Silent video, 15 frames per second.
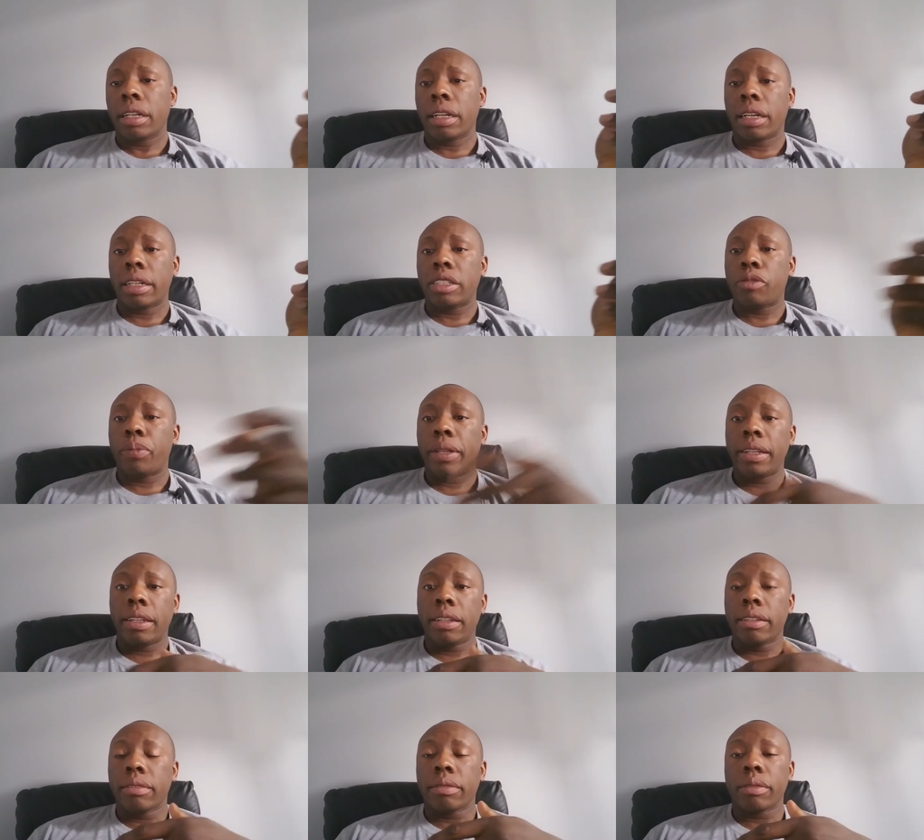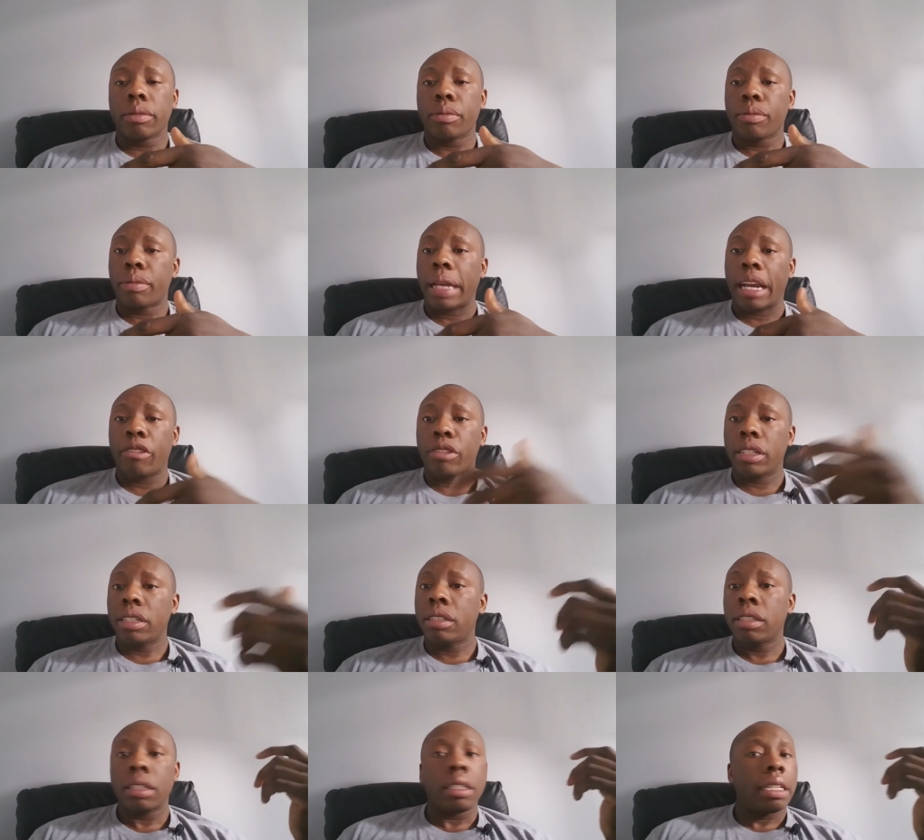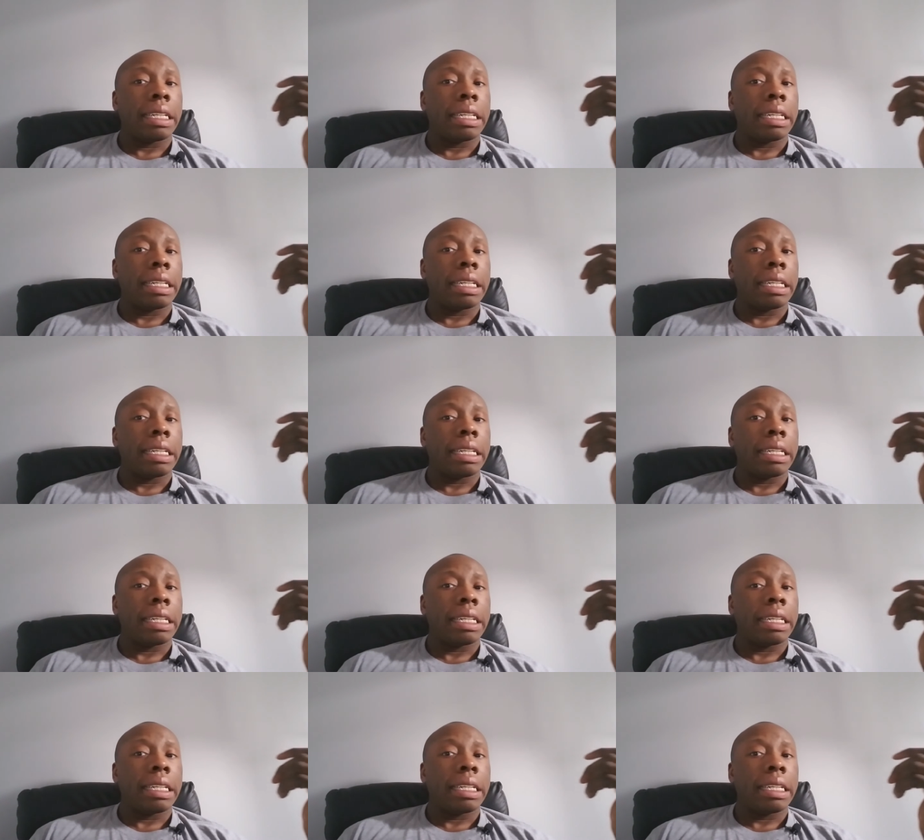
uh, is being parroted